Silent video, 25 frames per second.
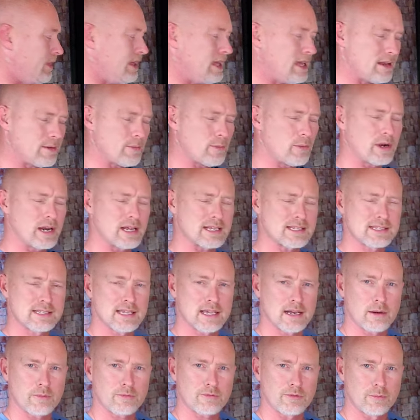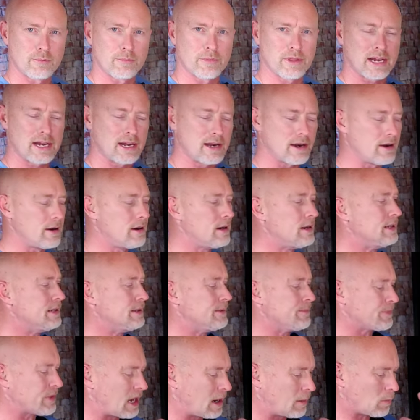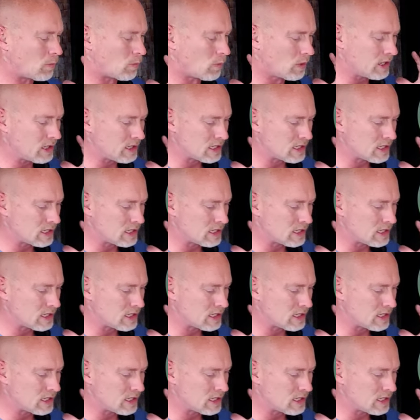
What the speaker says: Then when I set up from there, I'm